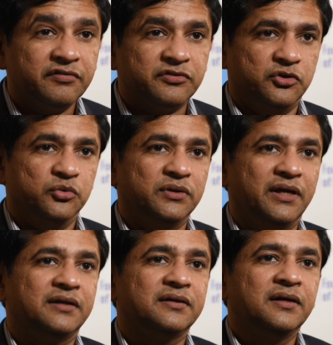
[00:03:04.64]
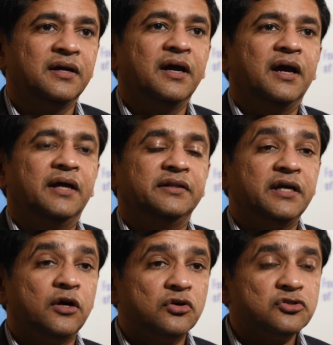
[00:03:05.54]
enough to do that. And
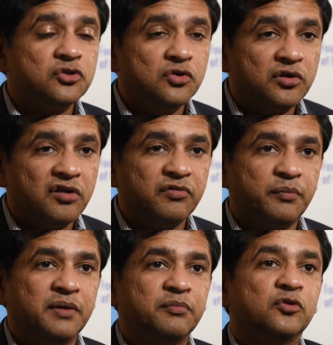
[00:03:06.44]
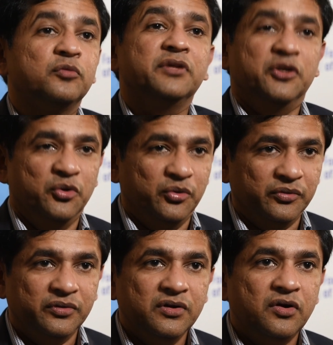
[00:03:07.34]
they are also looking for people whom they
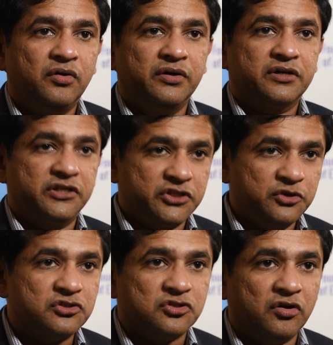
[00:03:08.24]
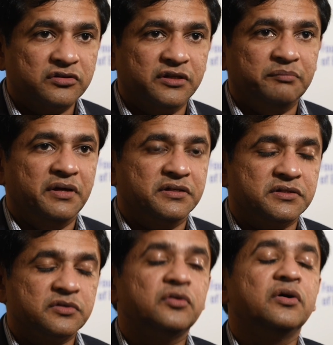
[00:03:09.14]
know on a continuous long-term
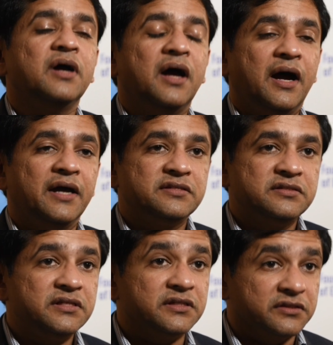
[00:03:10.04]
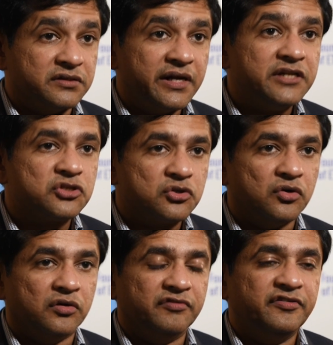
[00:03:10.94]
basis. So I see a great
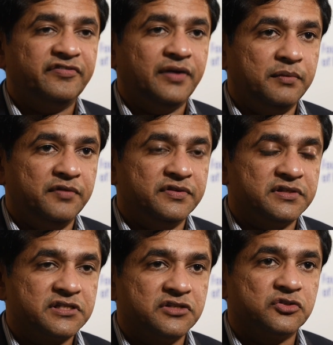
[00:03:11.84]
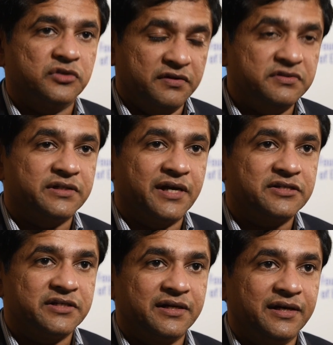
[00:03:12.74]
role for family physicians to give
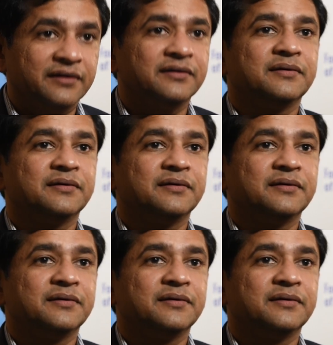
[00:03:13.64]
geriatric care.